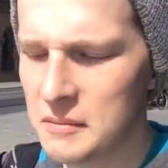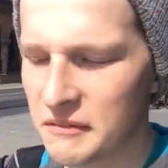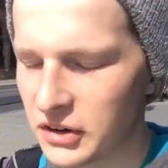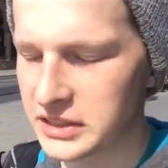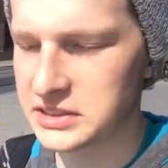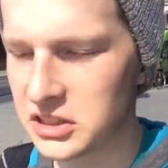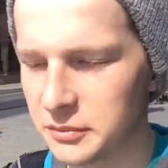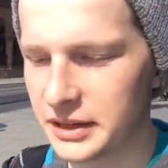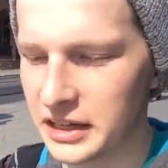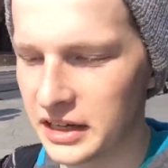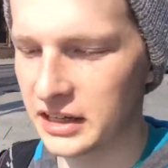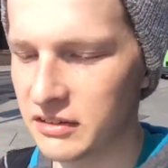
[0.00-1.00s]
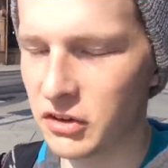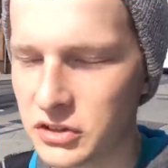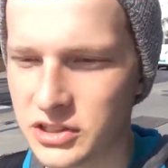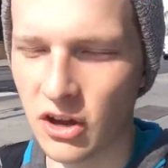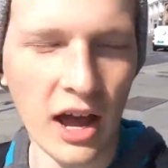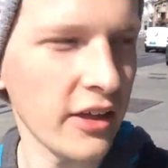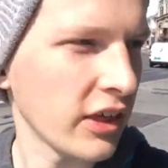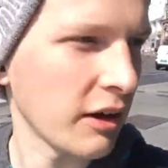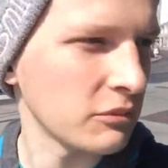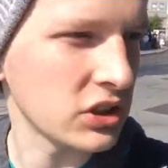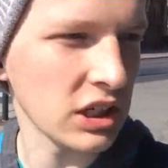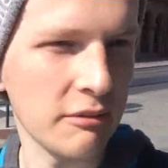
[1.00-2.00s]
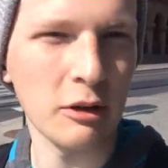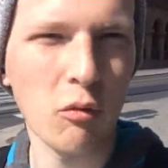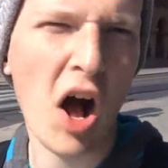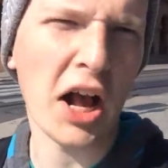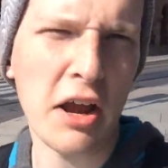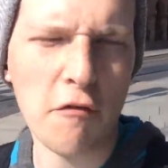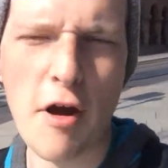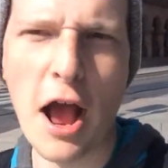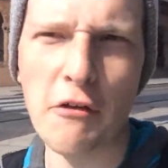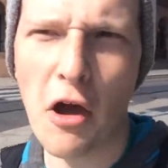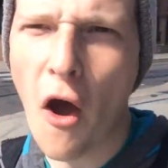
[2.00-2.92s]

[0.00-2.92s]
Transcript: My voice is still being evil, so I think I'm just going to be walking around,